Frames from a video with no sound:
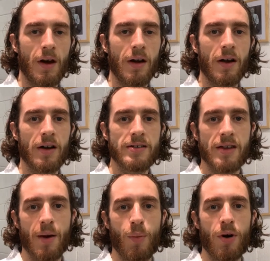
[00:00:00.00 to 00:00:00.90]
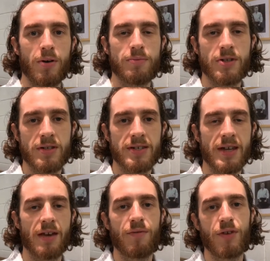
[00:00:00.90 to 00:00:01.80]
Hi guys and welcome to the
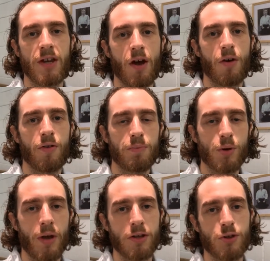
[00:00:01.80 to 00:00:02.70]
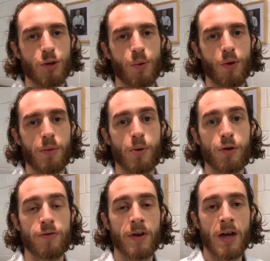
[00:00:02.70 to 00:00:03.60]
second video of Mugenjuku on the
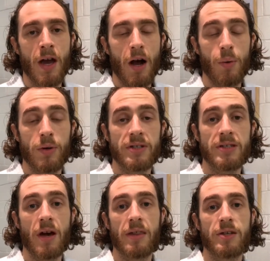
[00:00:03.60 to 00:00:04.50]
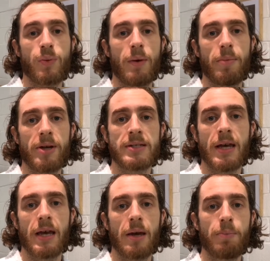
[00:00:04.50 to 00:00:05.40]
Move. I want to start this one by
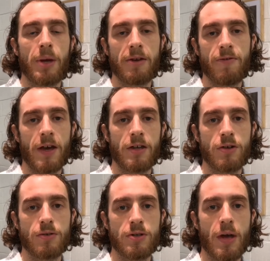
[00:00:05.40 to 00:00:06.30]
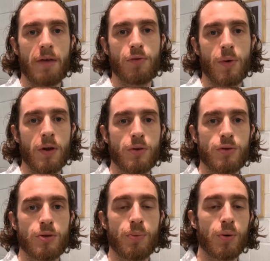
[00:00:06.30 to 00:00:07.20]
saying a big thank you to everyone who
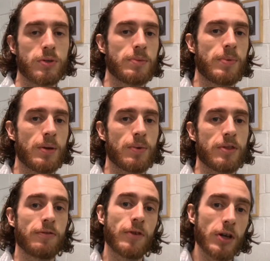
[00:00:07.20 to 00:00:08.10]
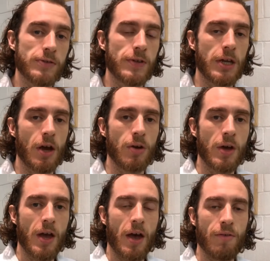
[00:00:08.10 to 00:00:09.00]
supported me with the first video
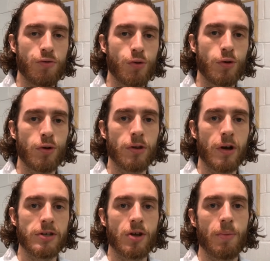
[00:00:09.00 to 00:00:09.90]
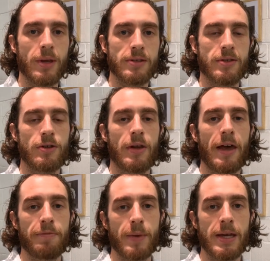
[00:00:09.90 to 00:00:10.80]
and for all your nice comments that you
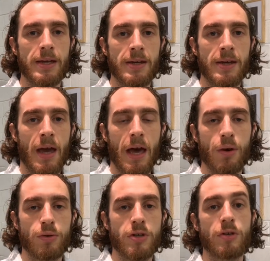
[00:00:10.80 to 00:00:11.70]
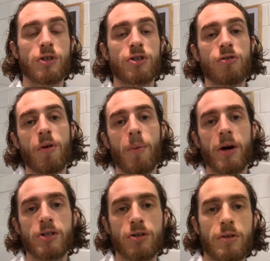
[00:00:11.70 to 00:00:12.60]
left me. And also just to
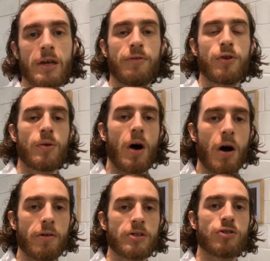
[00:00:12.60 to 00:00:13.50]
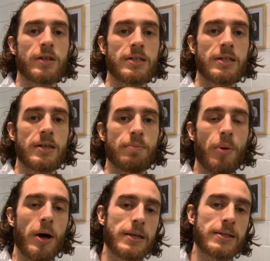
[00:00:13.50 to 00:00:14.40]
remind you that if you are interested in
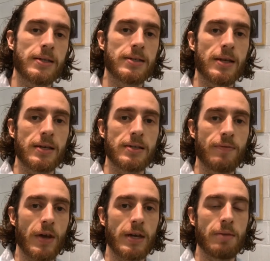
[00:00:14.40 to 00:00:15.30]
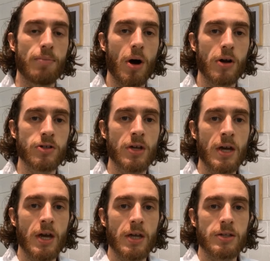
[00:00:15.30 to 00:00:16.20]
Payet Sensei's event in March,
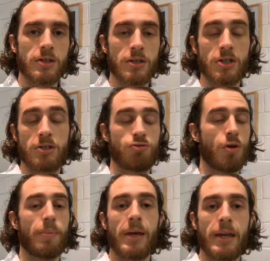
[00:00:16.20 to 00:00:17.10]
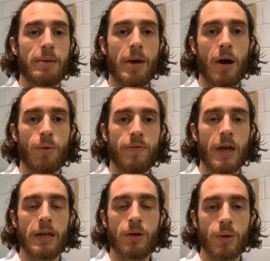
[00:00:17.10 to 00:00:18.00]
to just drop me an email with
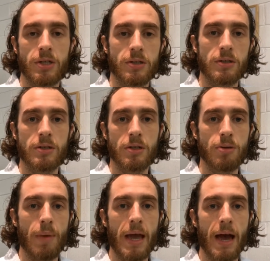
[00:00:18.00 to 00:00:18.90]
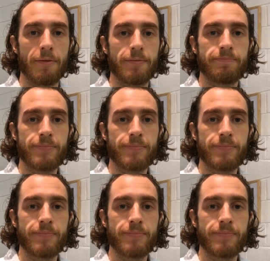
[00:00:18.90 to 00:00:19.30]
any questions that you may have.